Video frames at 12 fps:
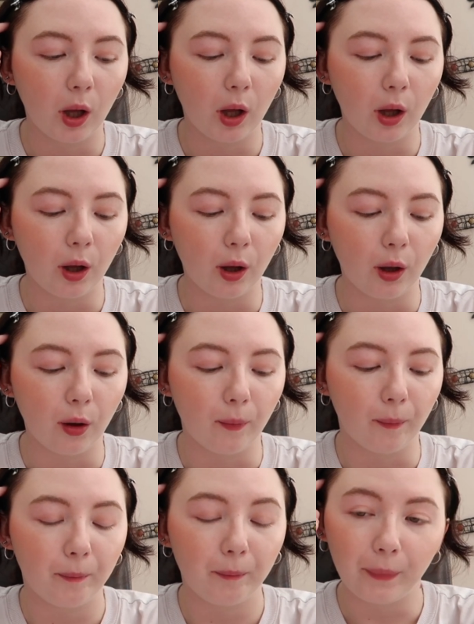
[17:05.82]

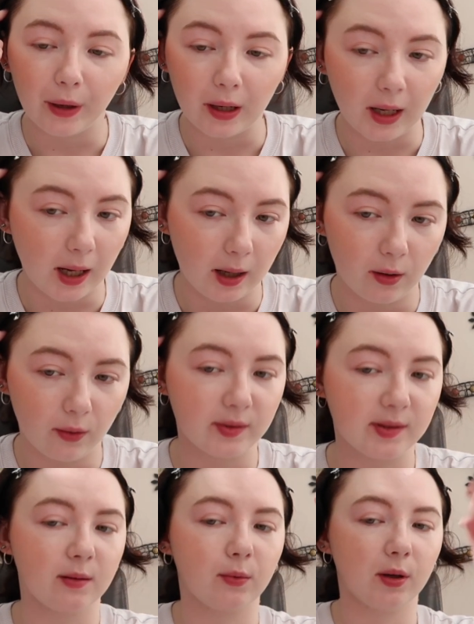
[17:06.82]
But yeah,
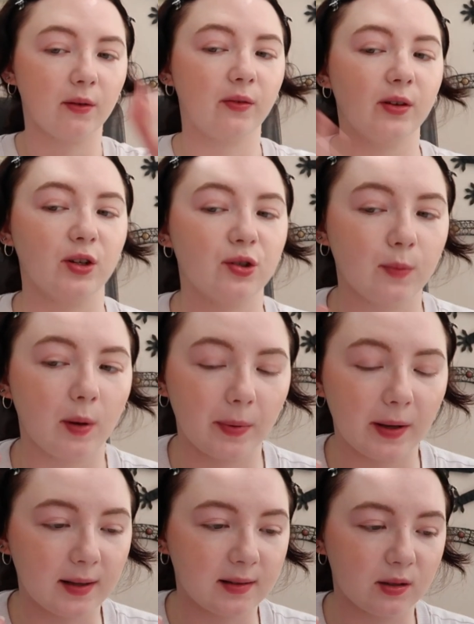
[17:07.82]
obviously I'm going to finish my
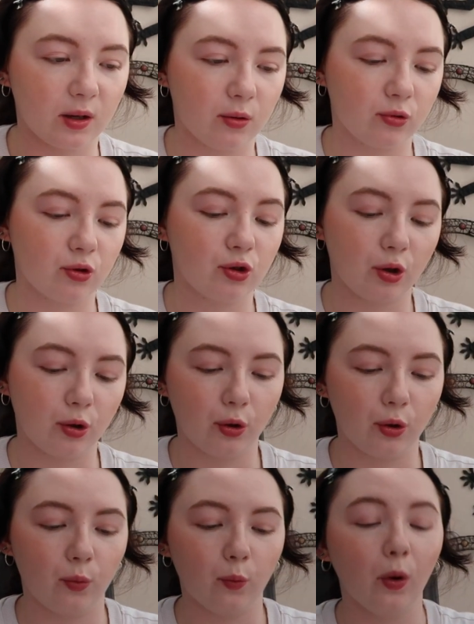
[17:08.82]
base and I'll just show
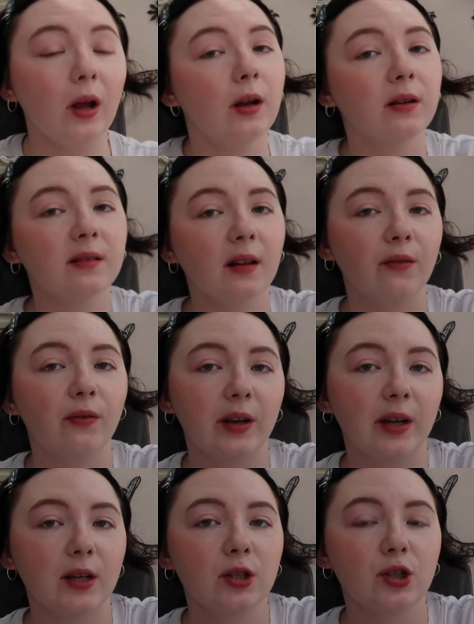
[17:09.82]
you what it looks like
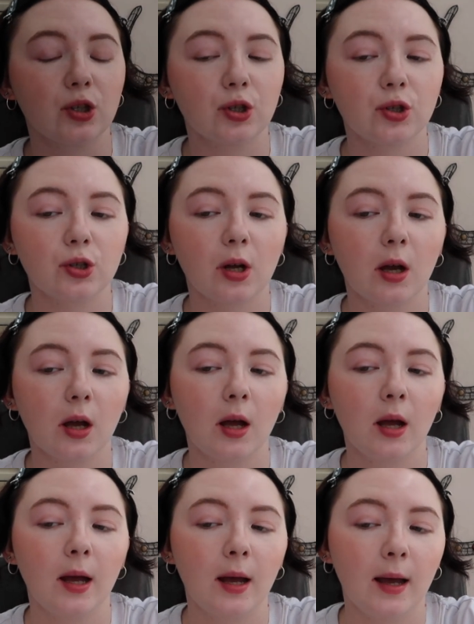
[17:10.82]
finished.
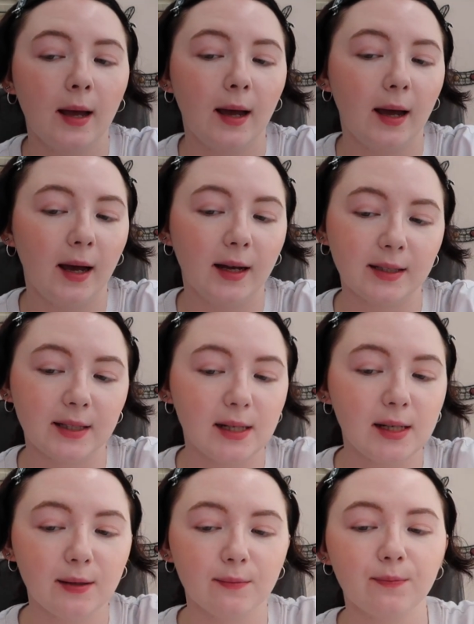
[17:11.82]
And
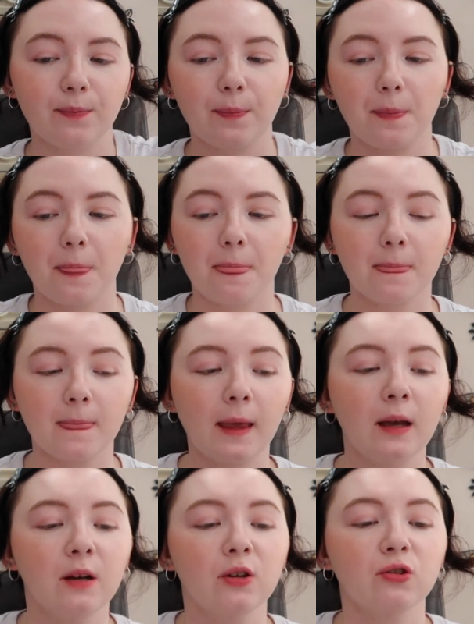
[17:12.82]
yeah,
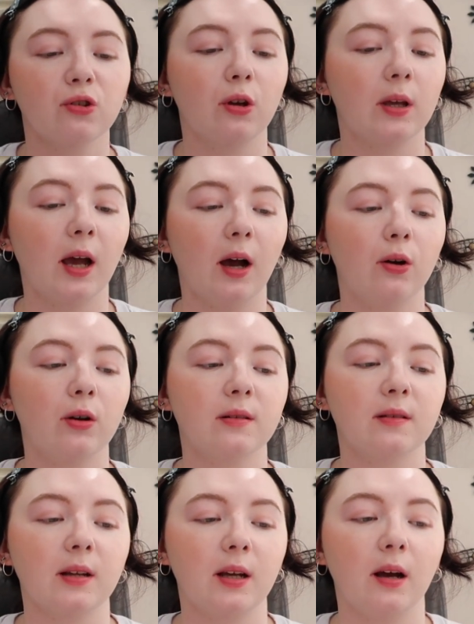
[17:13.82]
so yeah,
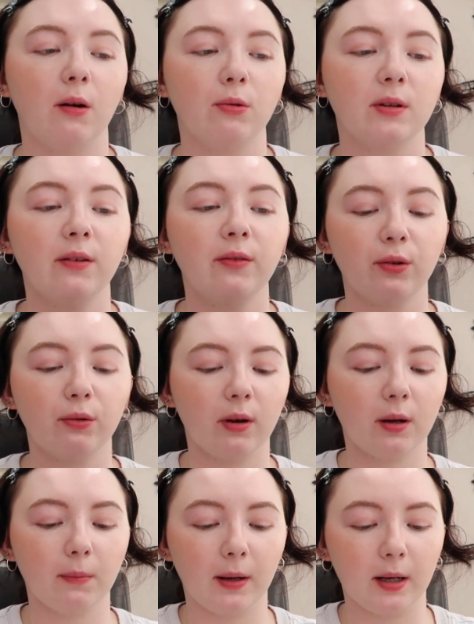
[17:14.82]
honestly I would definitely
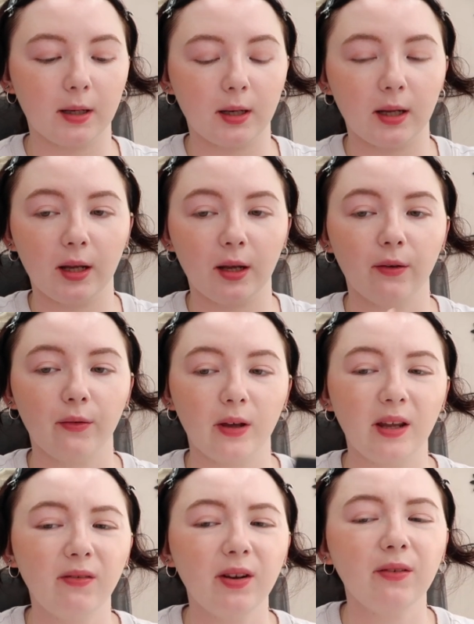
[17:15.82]
recommend,
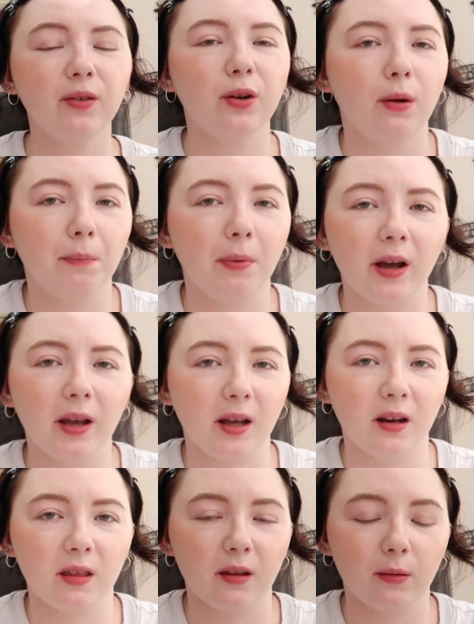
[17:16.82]
even if you're not buying
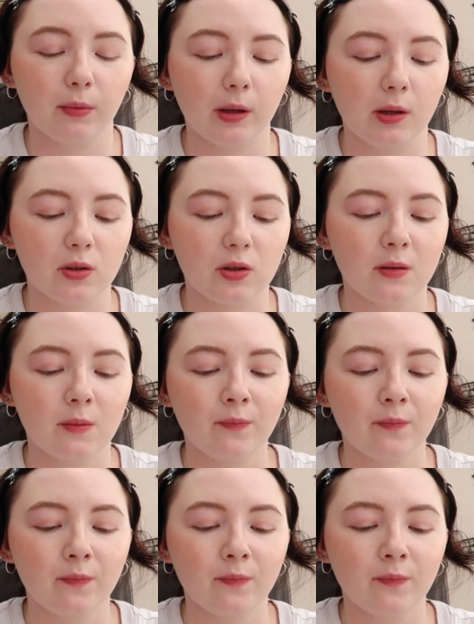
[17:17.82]
anything, because